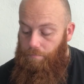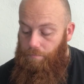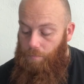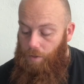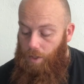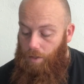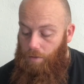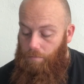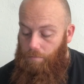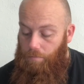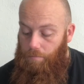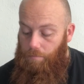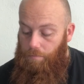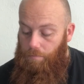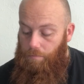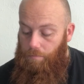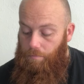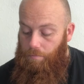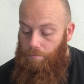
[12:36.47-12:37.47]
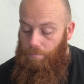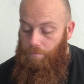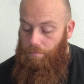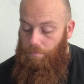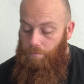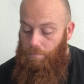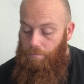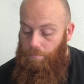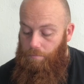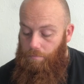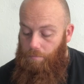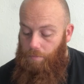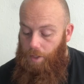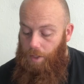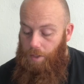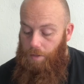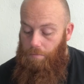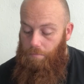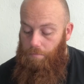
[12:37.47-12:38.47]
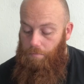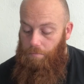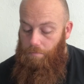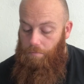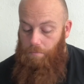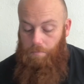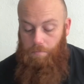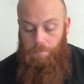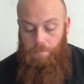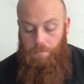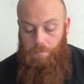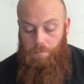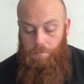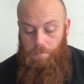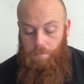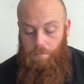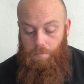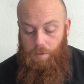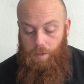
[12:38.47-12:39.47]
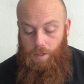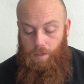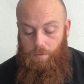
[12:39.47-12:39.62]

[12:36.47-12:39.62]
Yeah. The